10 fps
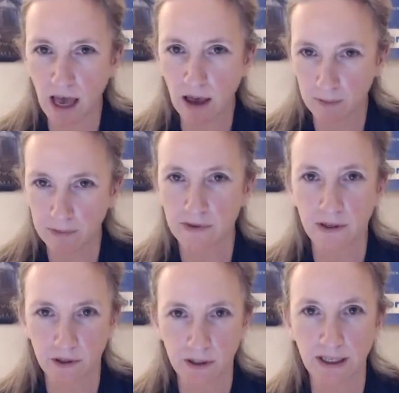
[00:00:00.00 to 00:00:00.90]

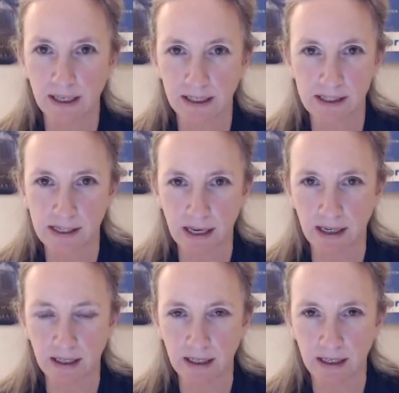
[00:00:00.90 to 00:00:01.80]
absolutely
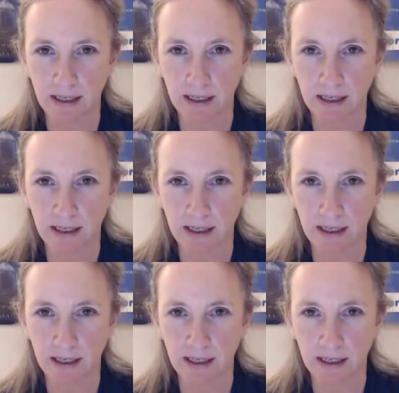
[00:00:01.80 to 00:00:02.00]
insane,